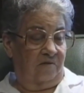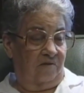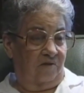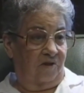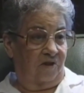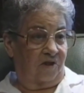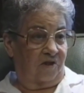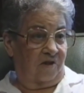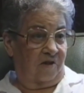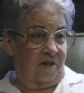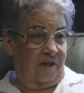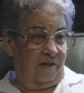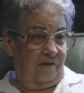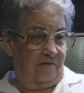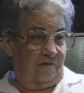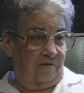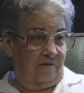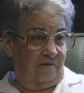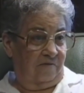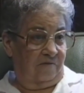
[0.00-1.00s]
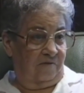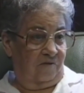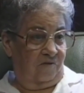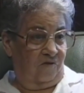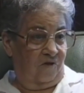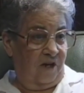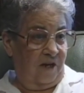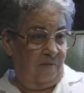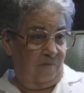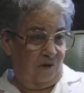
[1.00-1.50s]
just got out of
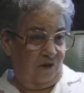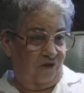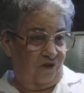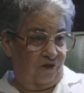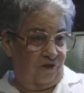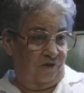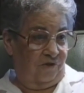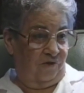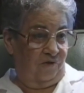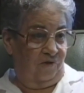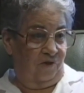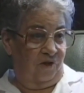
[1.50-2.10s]
grammar school.